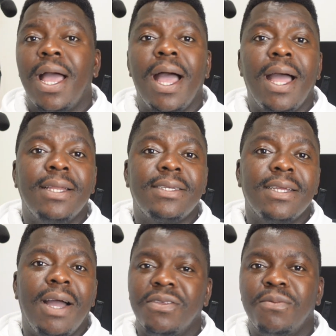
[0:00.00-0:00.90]
And
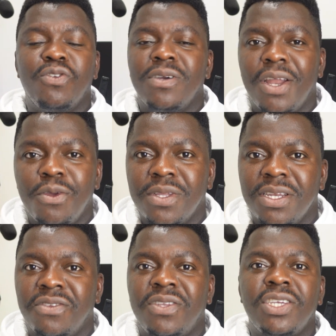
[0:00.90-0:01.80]
I was able to graduate with a
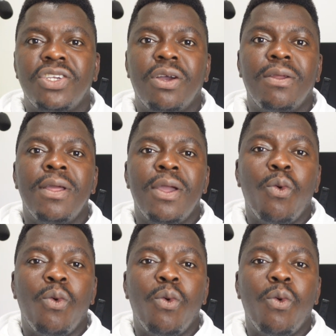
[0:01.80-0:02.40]
distinction